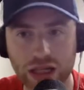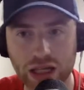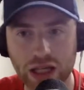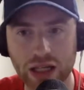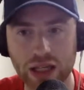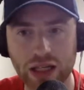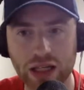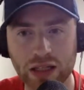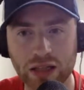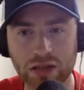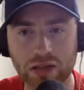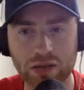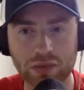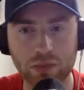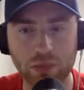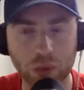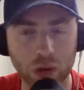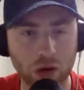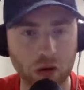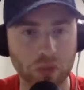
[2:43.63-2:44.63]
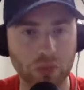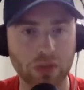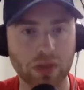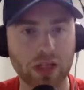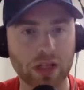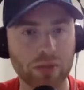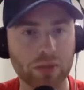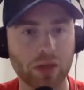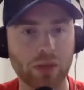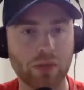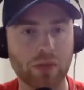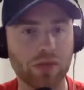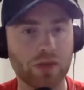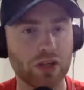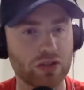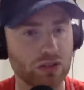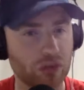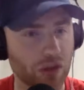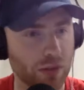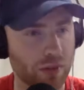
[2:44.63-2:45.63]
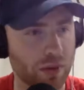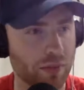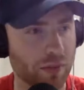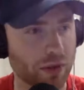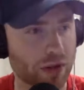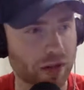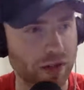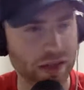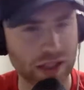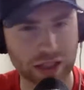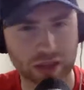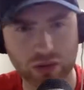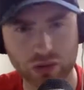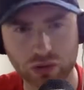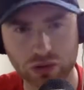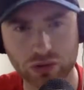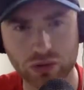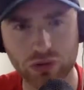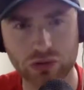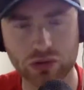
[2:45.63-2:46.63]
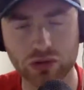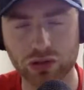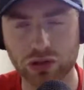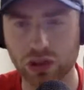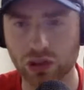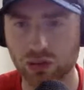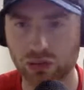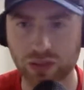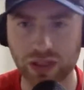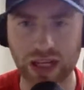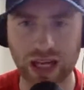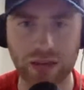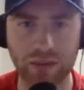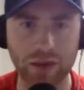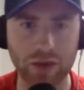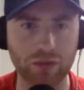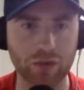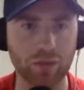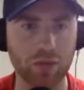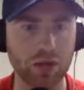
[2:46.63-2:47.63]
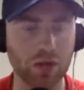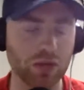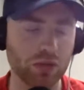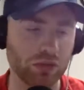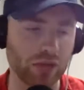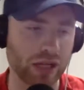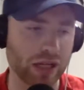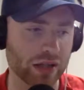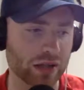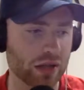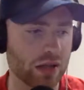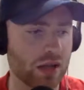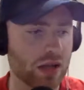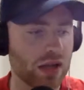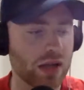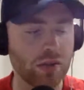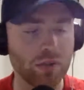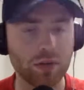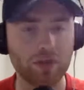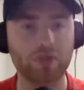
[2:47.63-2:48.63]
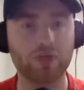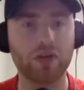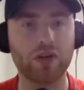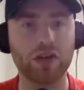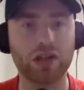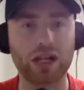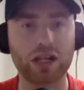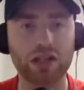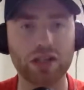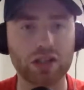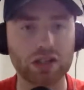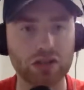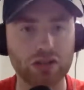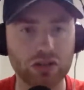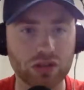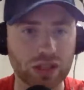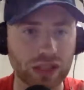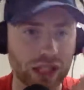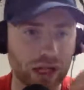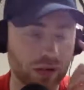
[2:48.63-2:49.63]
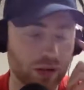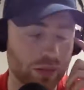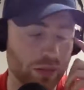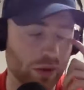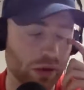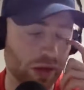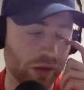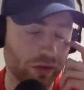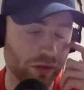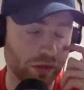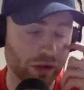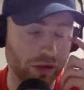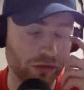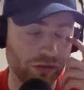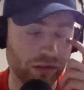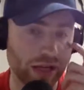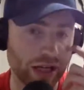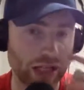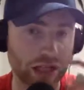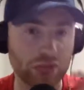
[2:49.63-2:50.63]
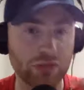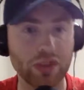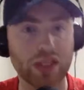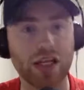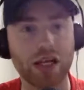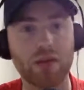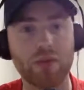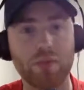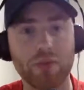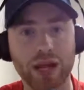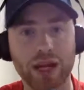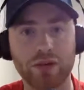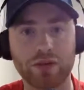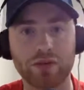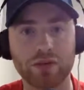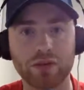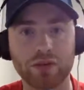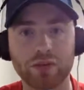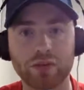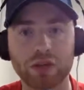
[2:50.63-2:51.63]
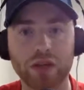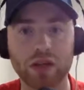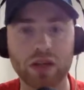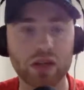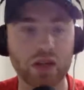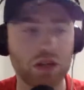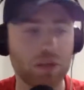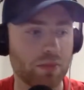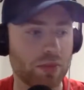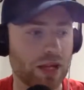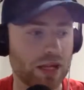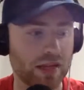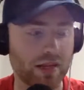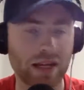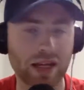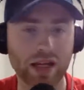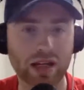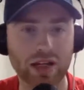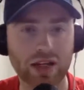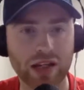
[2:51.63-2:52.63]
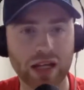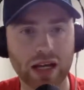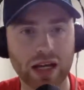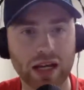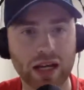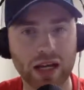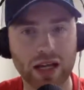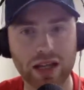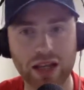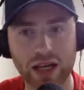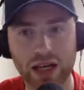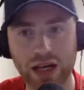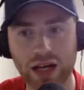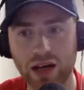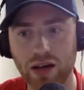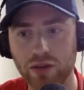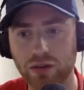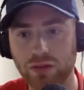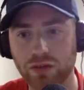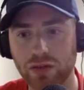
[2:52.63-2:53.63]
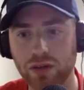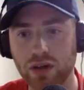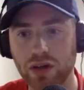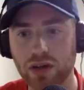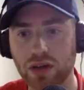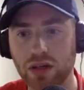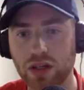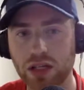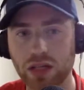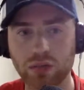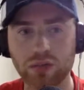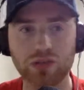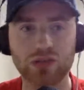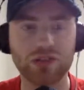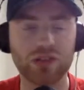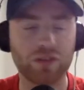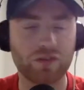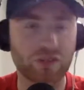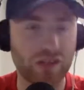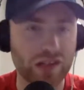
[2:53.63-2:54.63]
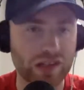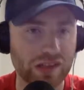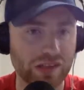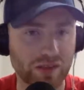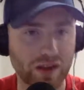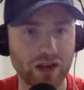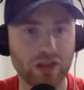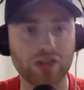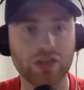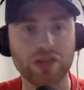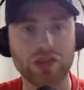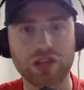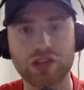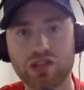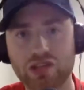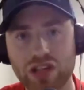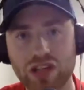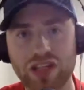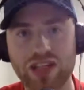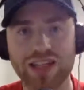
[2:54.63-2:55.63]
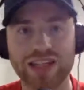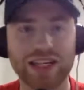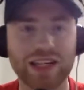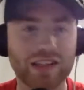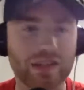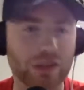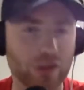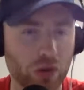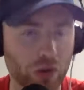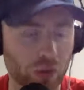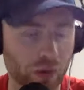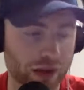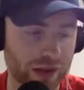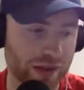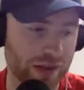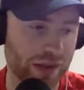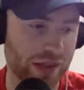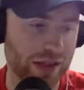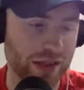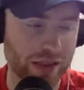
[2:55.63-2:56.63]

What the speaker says: Pogba and Ibrahimovic. I remember. I think scored 2 goals. We came back from 1-0 down. But they're the only 2 that come to mind. Very rarely do we come back from being down at the half. It was defensive errors continually, as it always